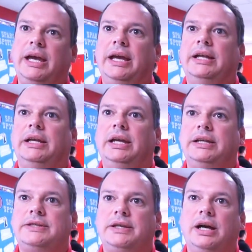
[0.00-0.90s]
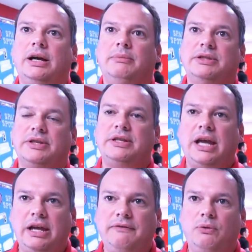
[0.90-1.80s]
And it um, is a
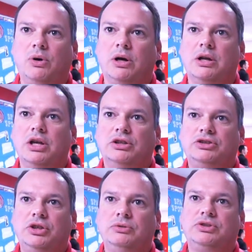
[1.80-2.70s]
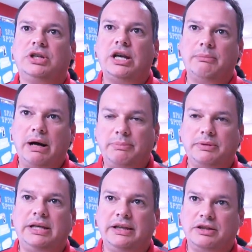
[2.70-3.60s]
day for students to come up,
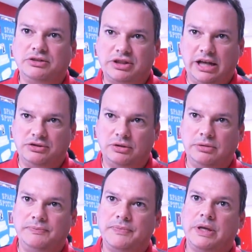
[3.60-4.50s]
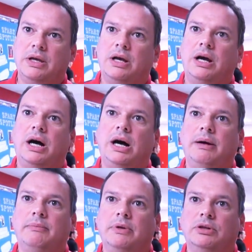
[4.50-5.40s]
get their schedule,
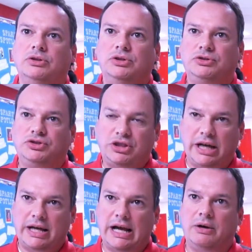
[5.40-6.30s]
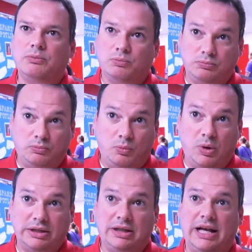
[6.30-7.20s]
um, check out
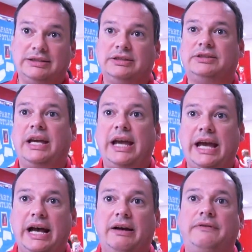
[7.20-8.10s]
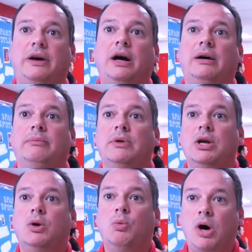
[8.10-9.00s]
what classes they have, um,
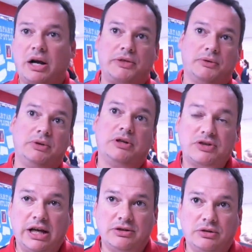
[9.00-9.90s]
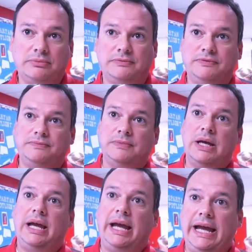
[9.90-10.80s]
walk through their schedule,
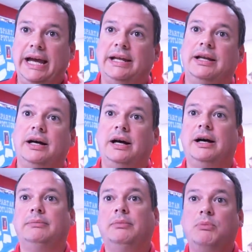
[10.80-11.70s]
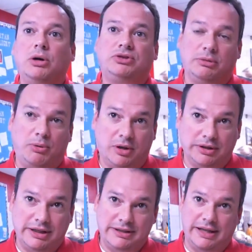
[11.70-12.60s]
and um, most
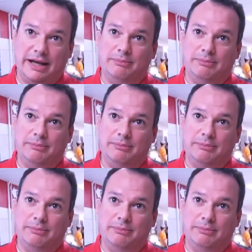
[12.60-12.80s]
importantly to